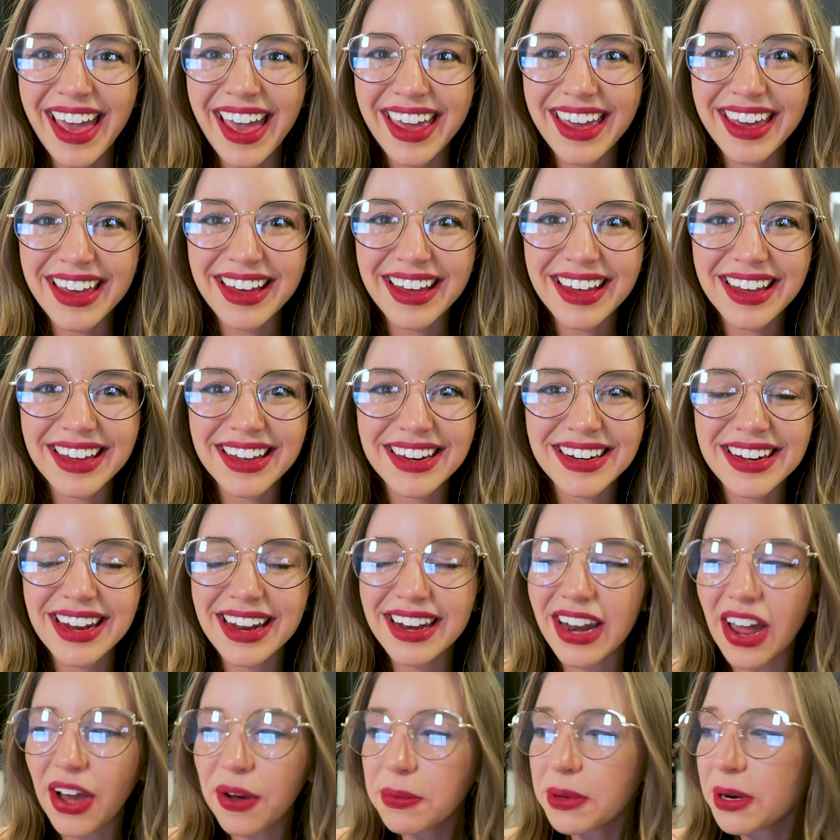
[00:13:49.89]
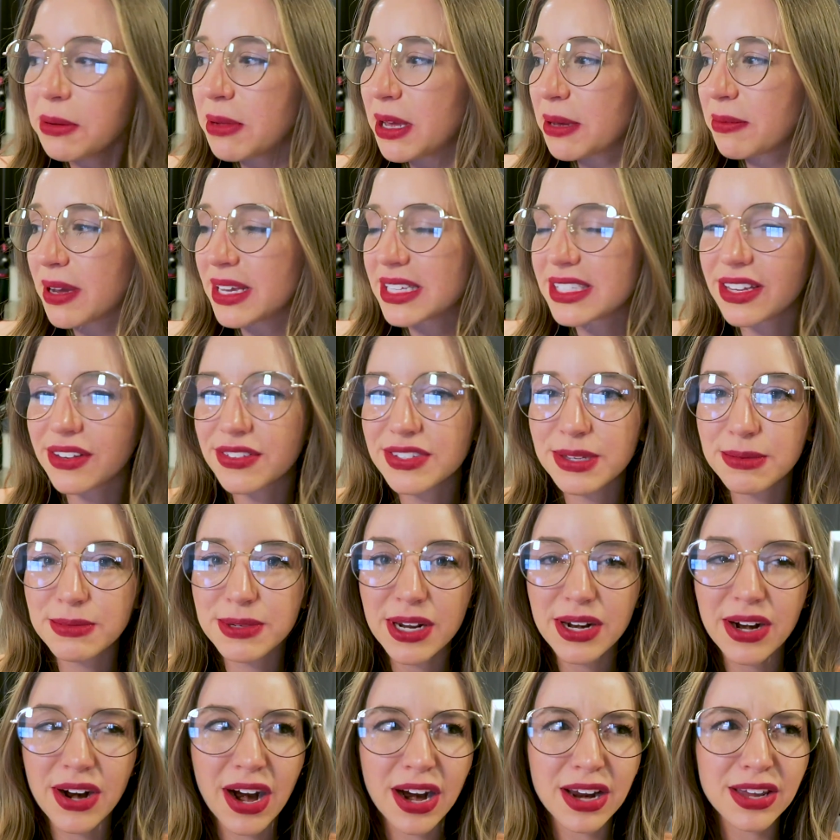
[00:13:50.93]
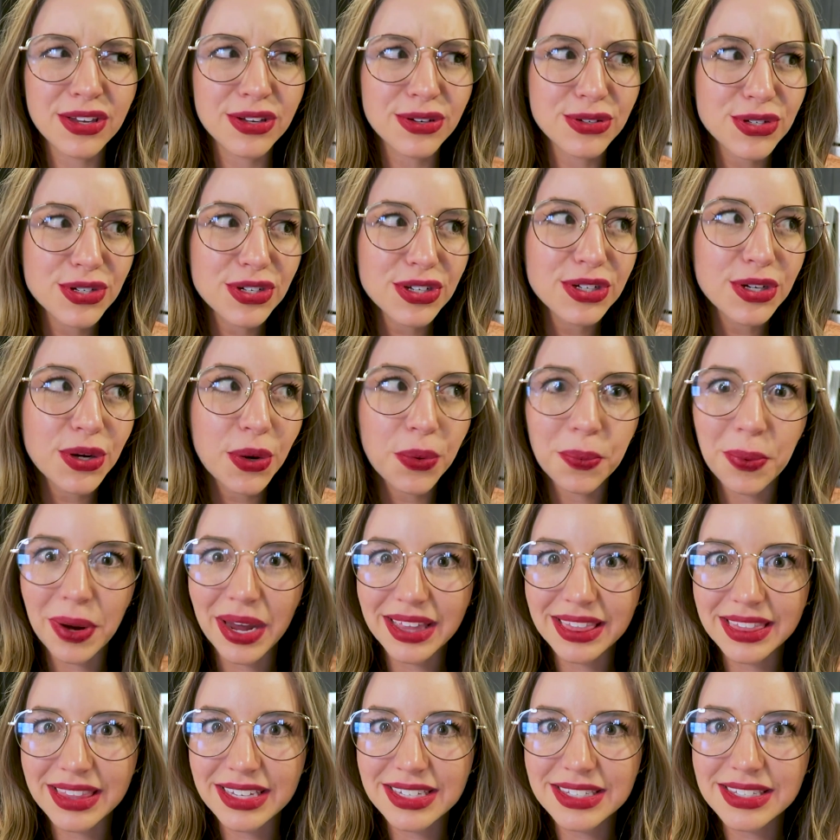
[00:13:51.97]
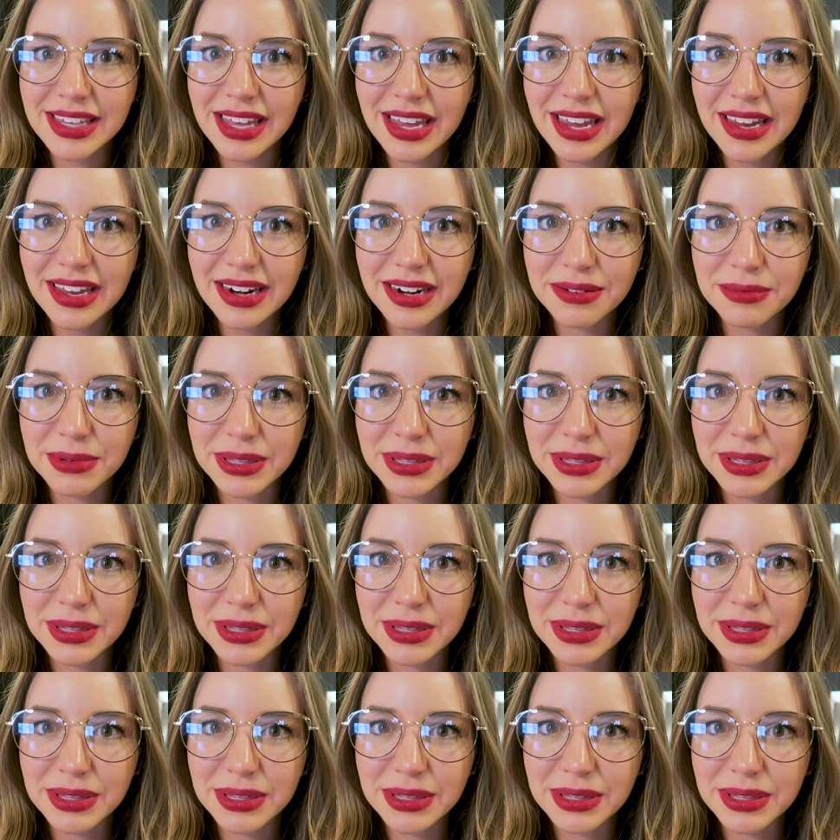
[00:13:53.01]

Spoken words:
And now I'm gonna make myself some dinner. I usually don't wait this late.